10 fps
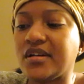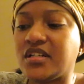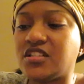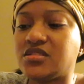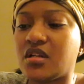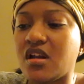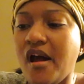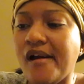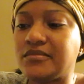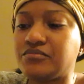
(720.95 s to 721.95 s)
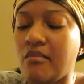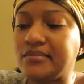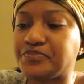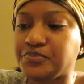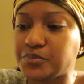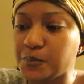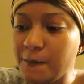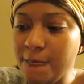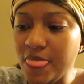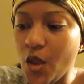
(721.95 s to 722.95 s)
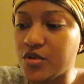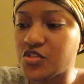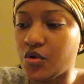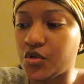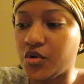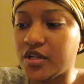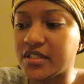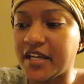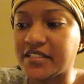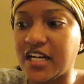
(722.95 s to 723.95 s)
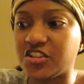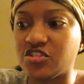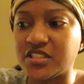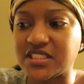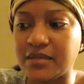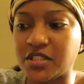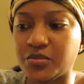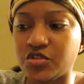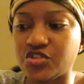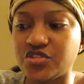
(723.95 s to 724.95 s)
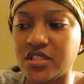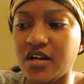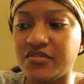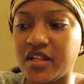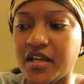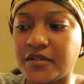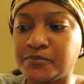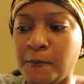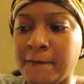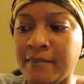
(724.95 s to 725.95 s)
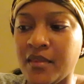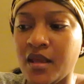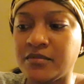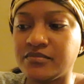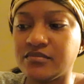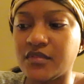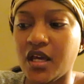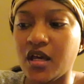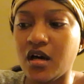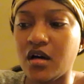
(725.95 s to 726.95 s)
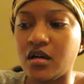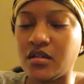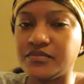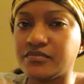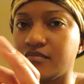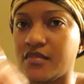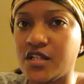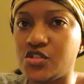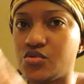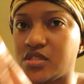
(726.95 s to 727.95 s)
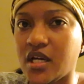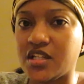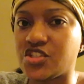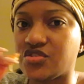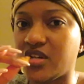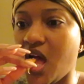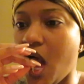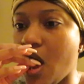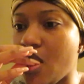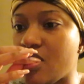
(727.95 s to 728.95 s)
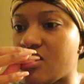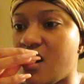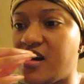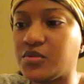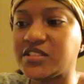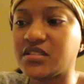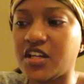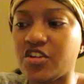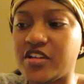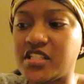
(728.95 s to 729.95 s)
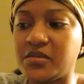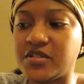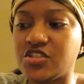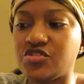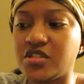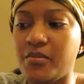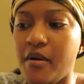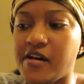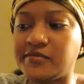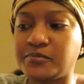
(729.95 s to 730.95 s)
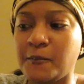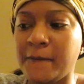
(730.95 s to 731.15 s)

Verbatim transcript: gosh da, da, da what's going on like i literally stopped in the middle of the street of like like a uh, two-sided street and it wasn't like a crazy busy street but